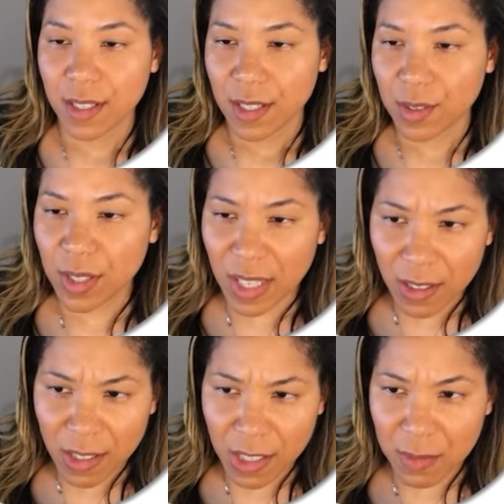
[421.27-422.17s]
So to get
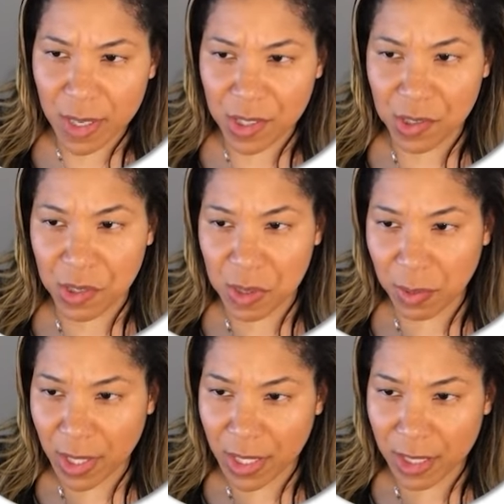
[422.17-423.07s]
our error message to
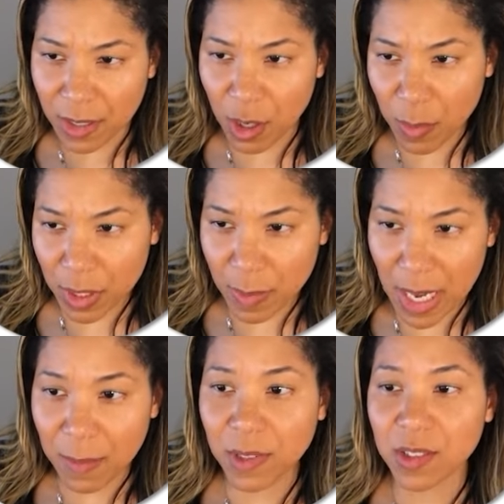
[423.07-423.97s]
display, open up
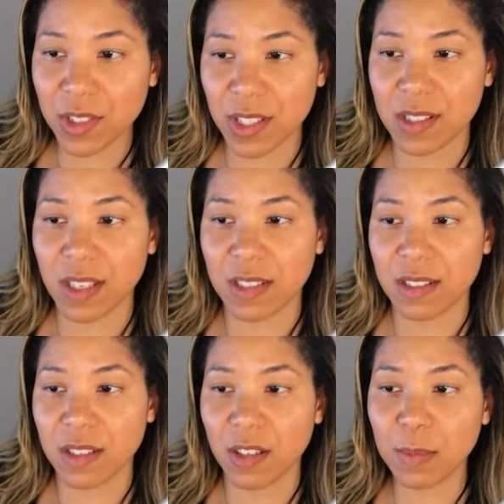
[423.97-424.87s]
app.jsx
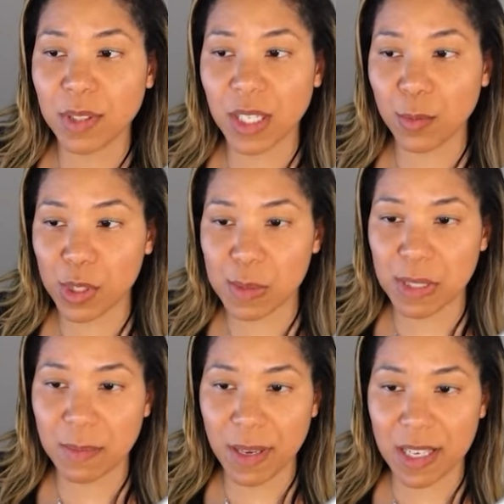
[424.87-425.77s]
and update what's
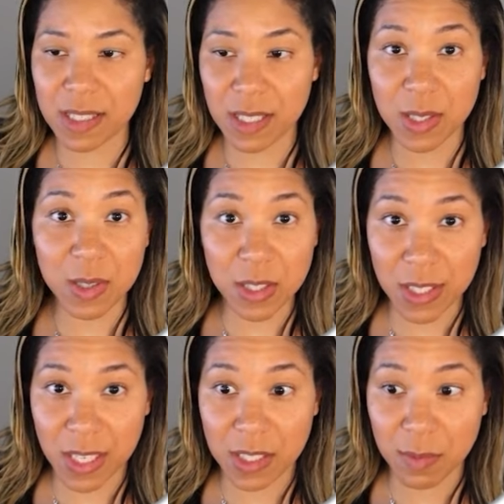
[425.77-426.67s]
being passed into the
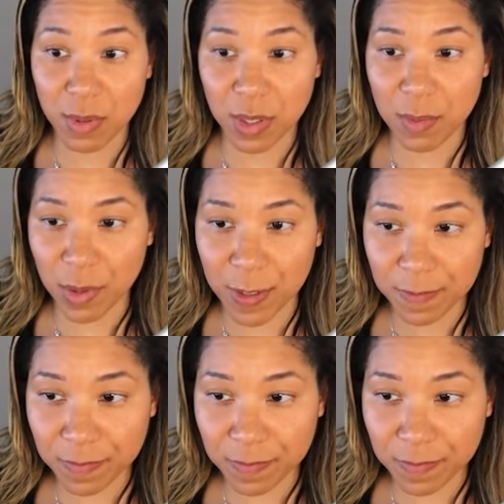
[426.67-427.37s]
text input component.